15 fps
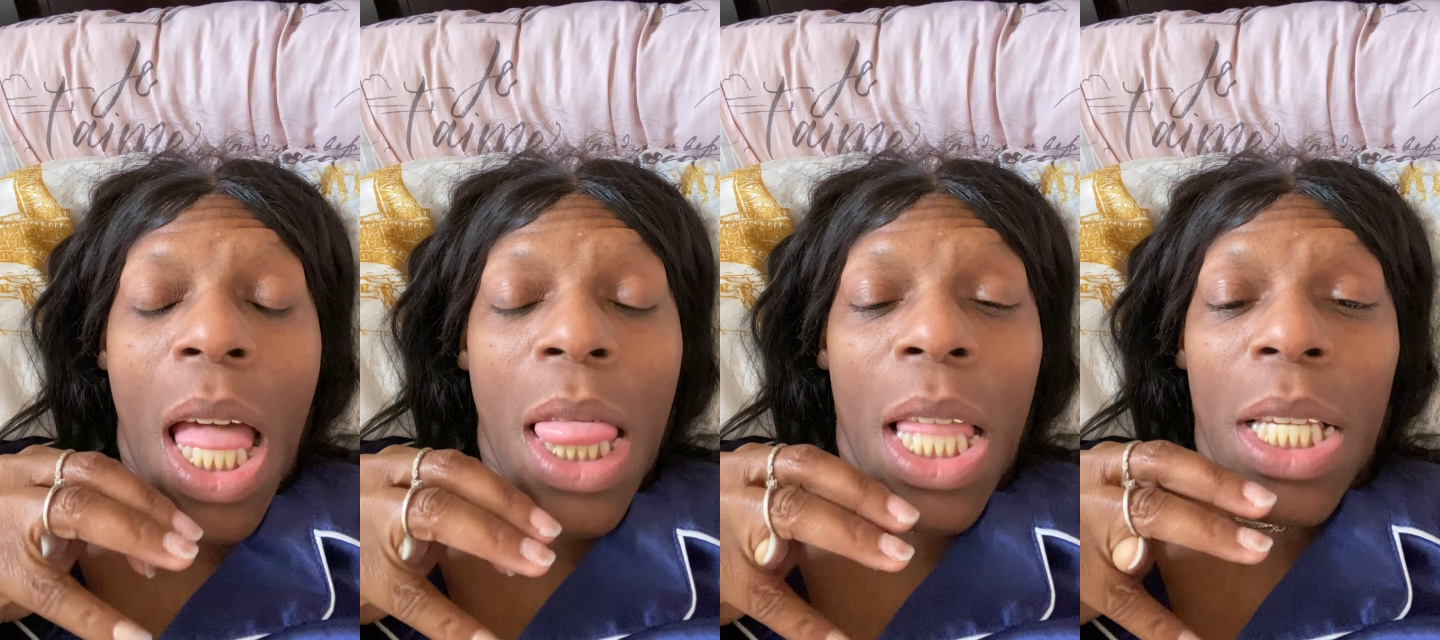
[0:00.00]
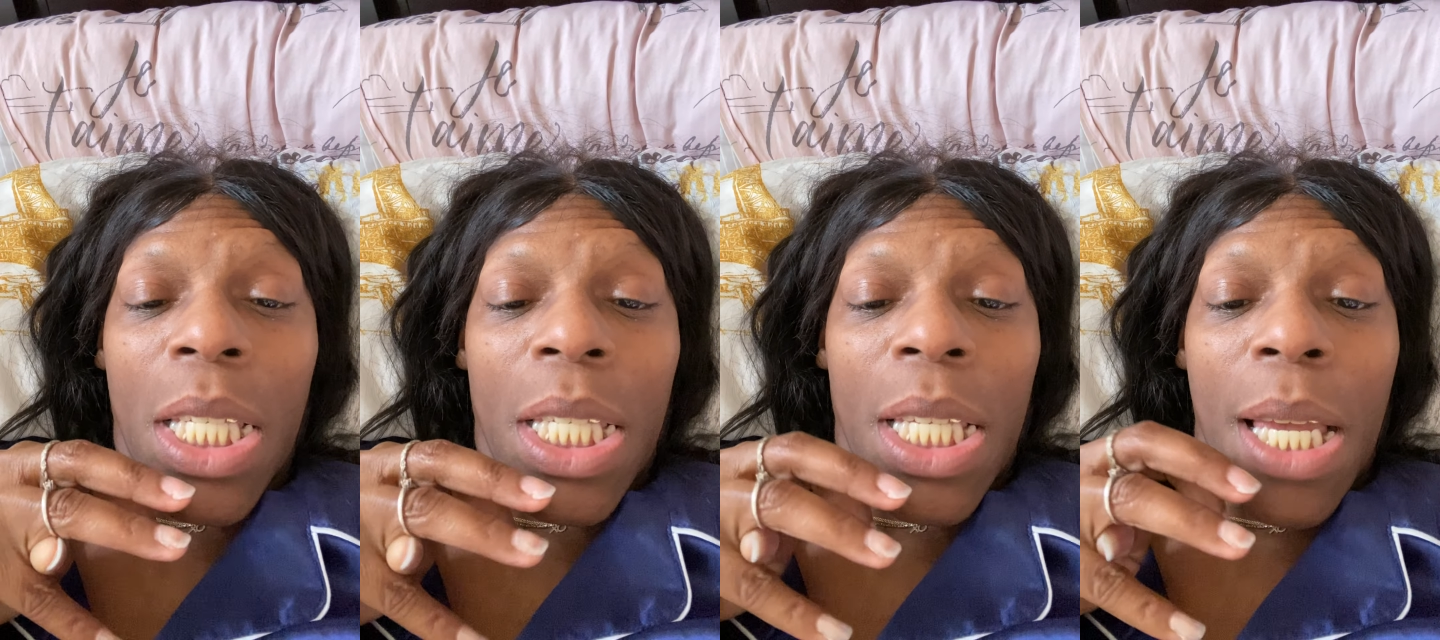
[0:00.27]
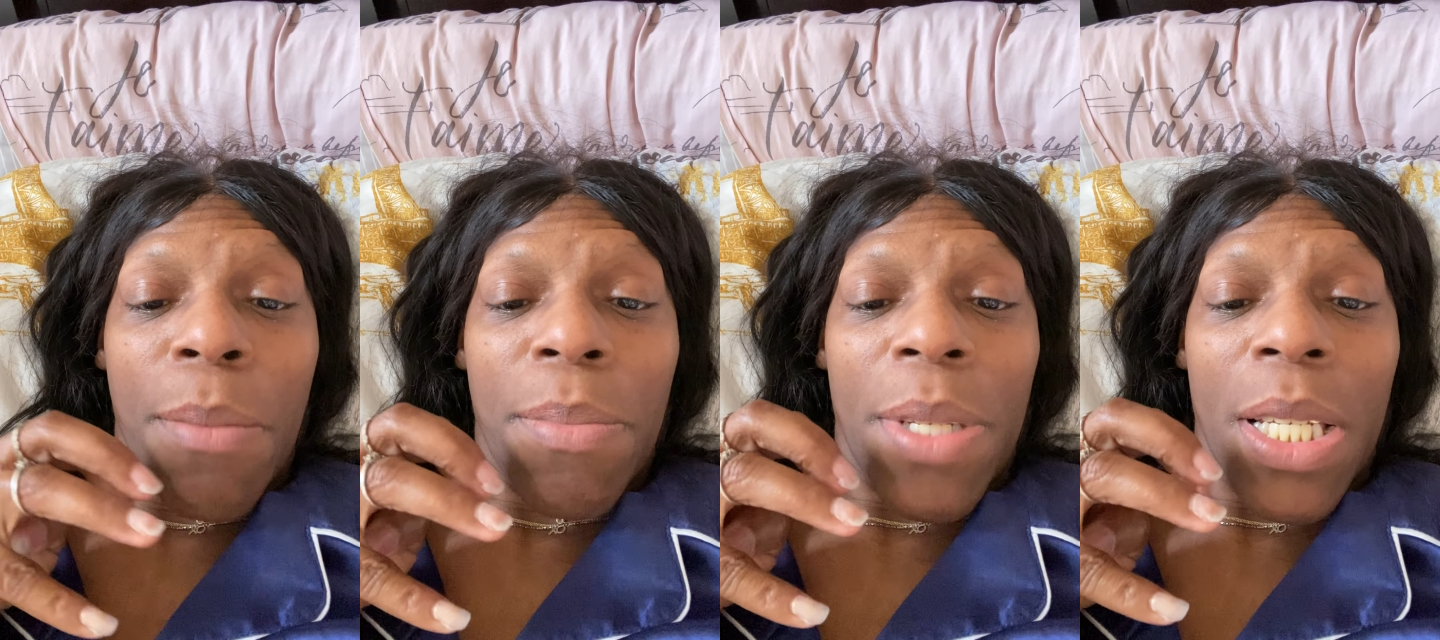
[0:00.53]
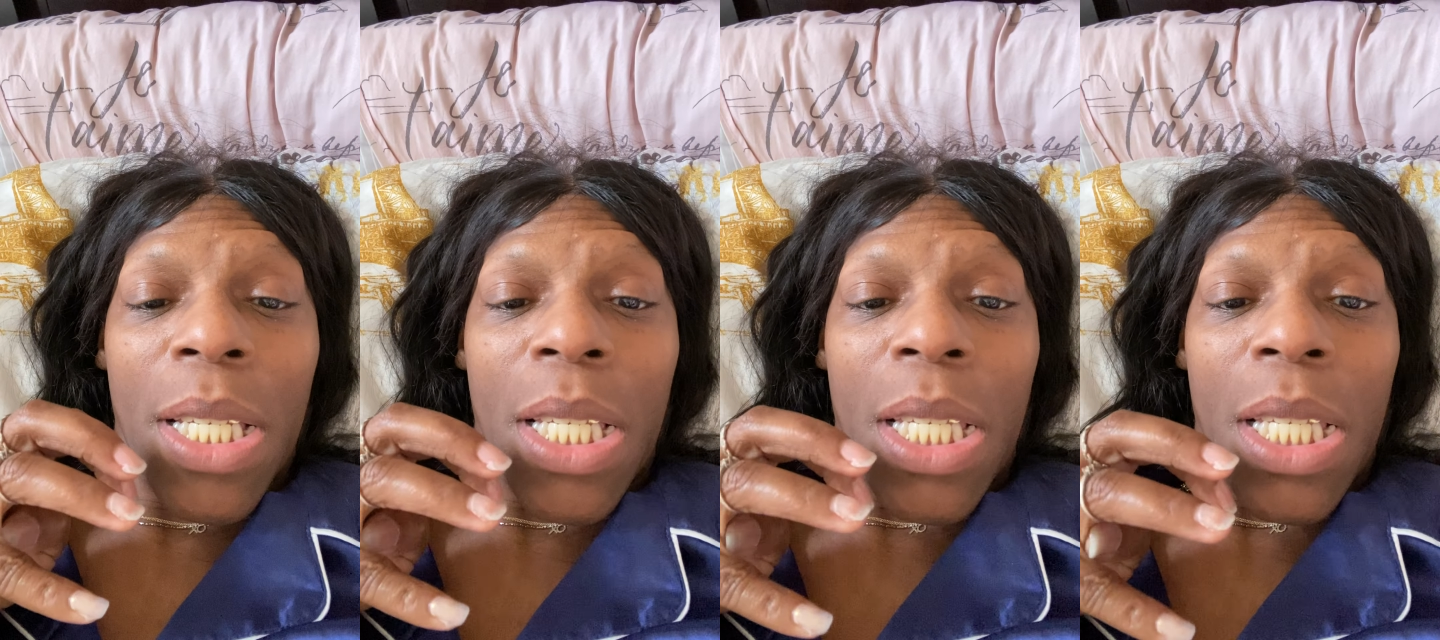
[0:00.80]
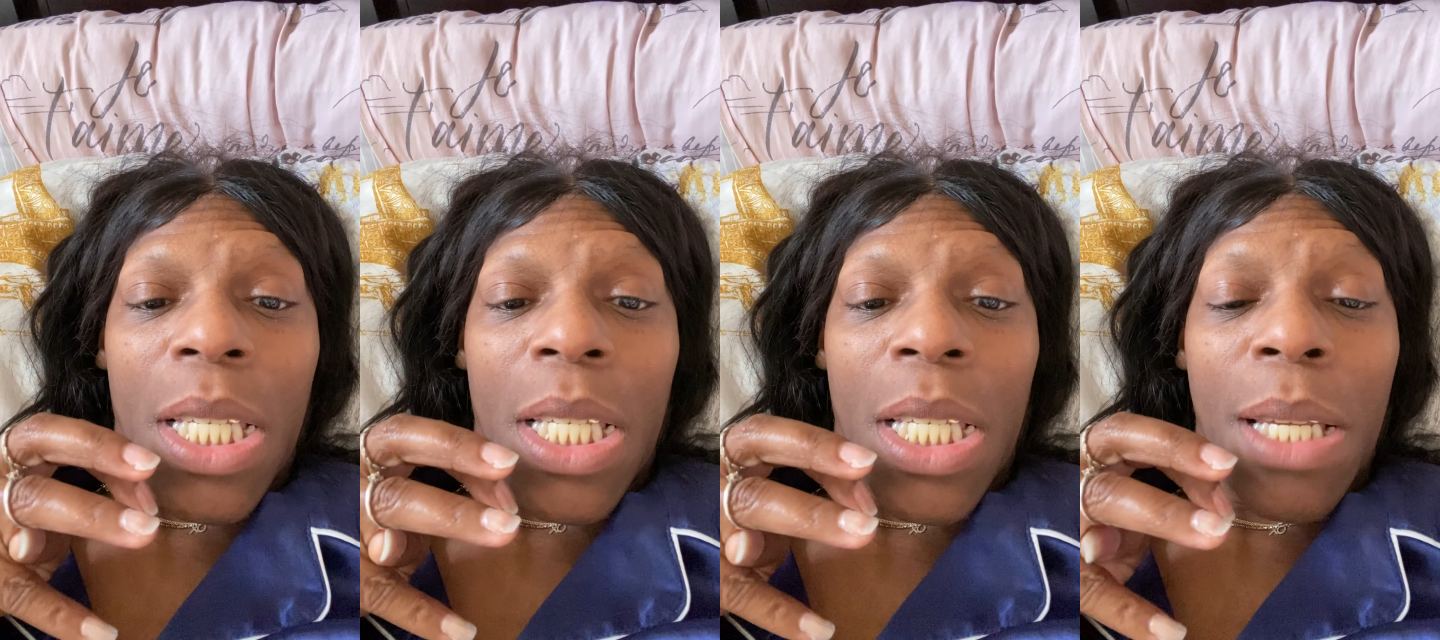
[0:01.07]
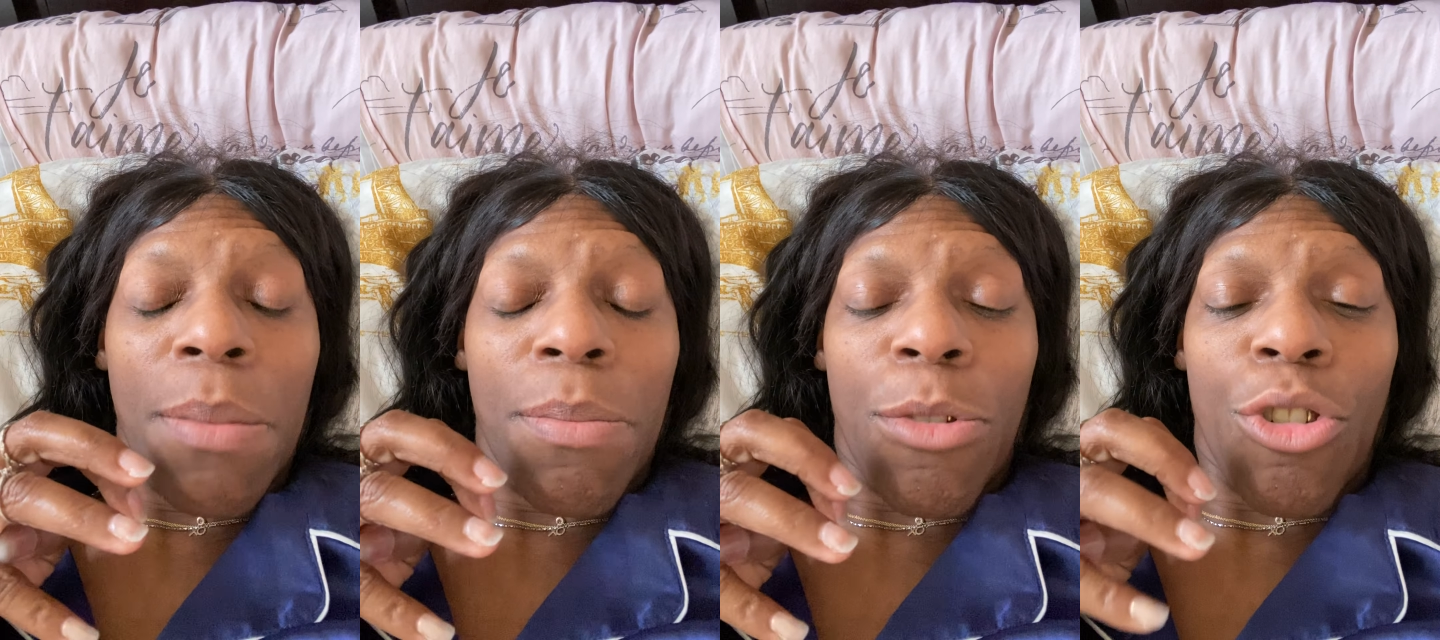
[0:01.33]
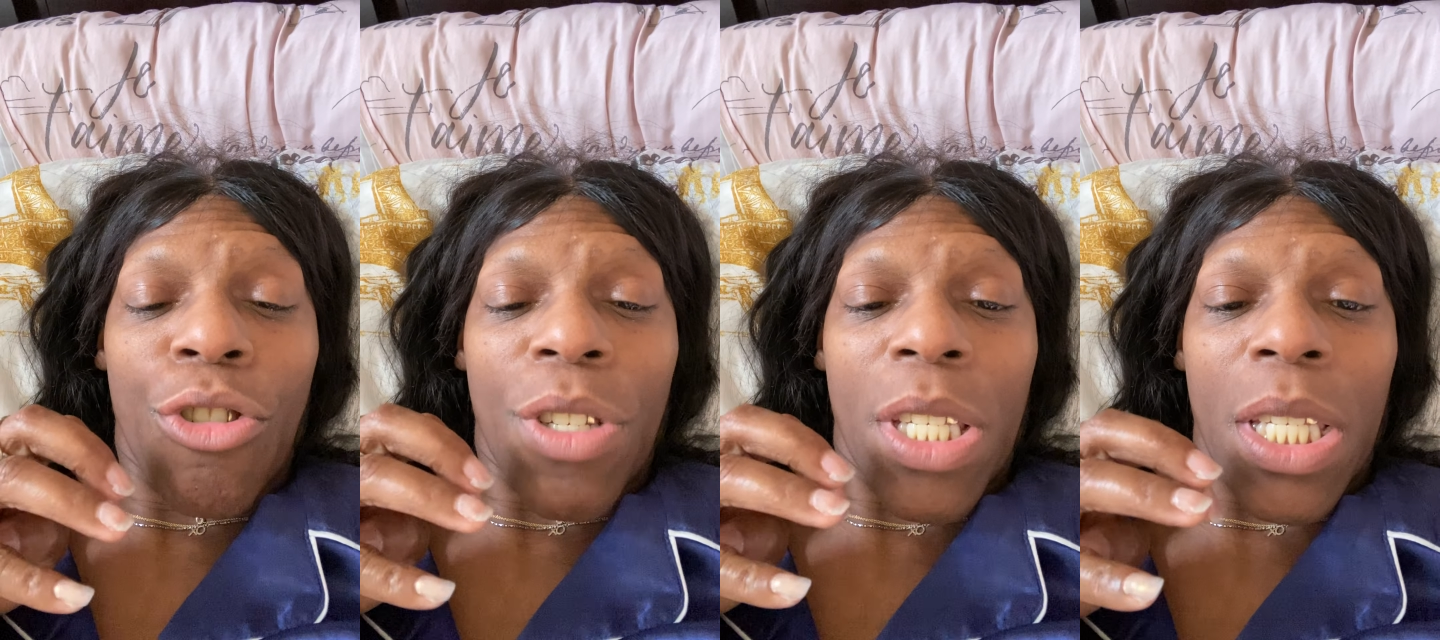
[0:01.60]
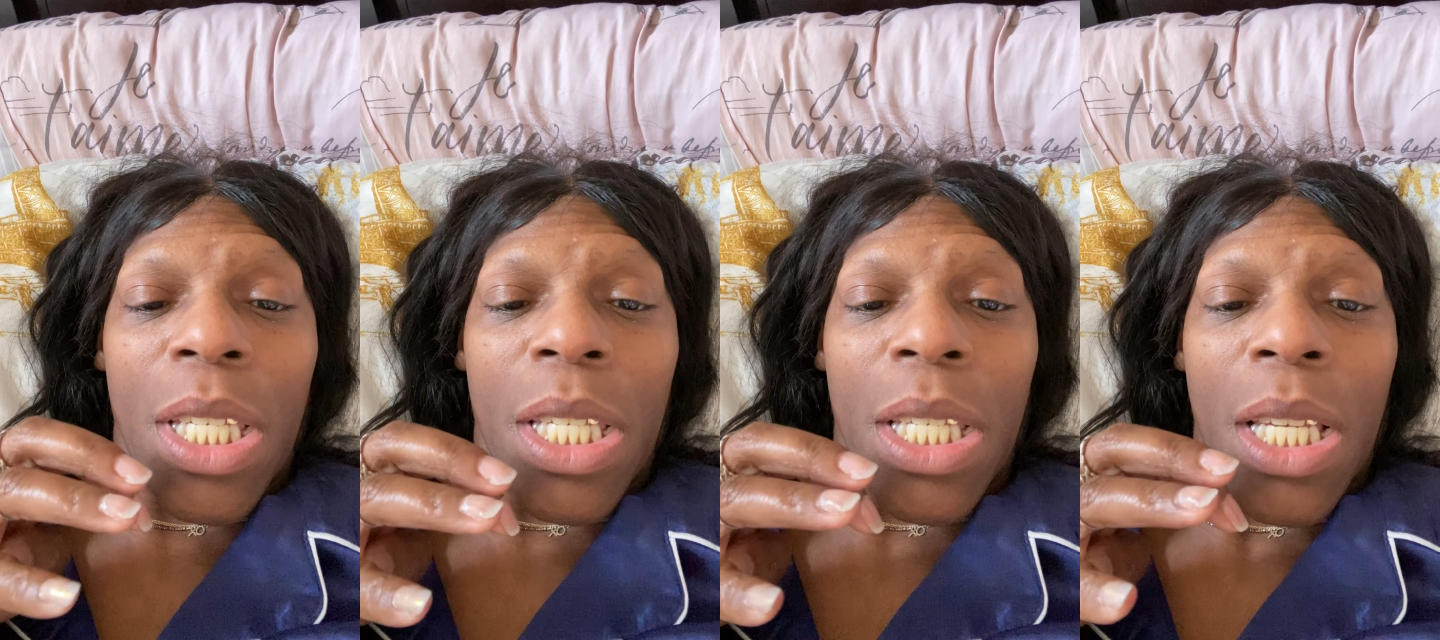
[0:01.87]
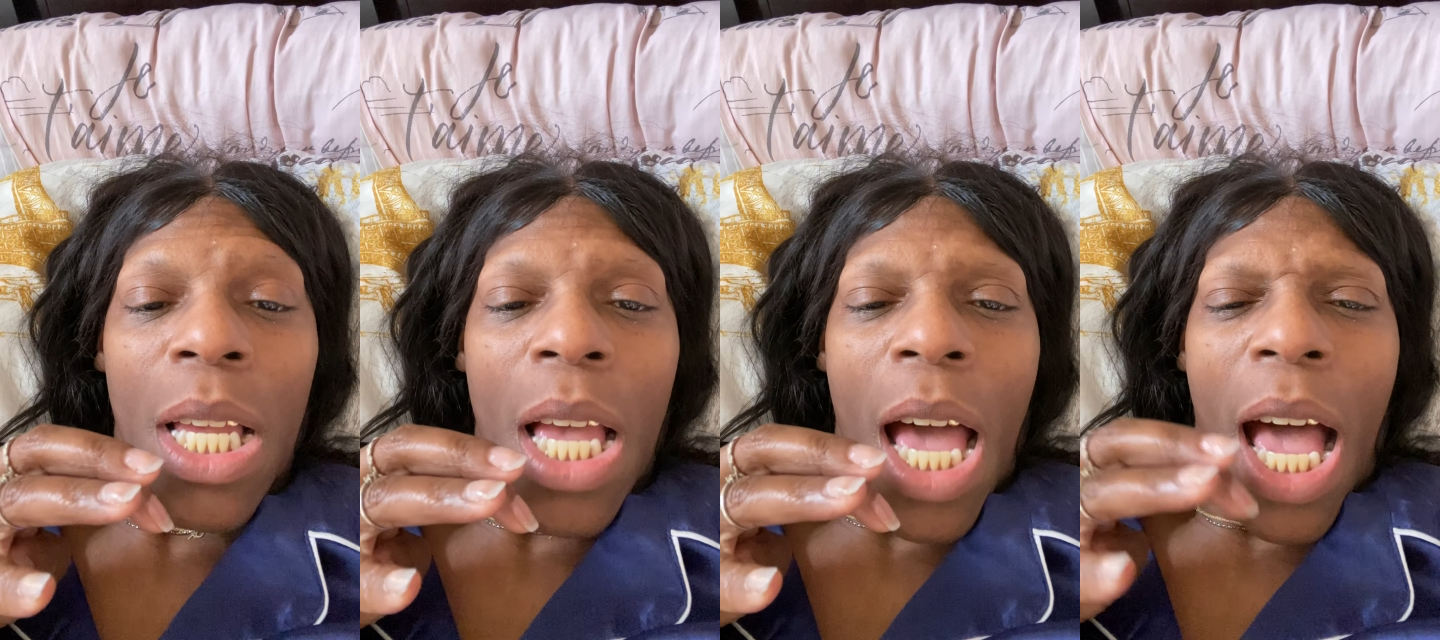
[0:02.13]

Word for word: The seamstress. seamstress.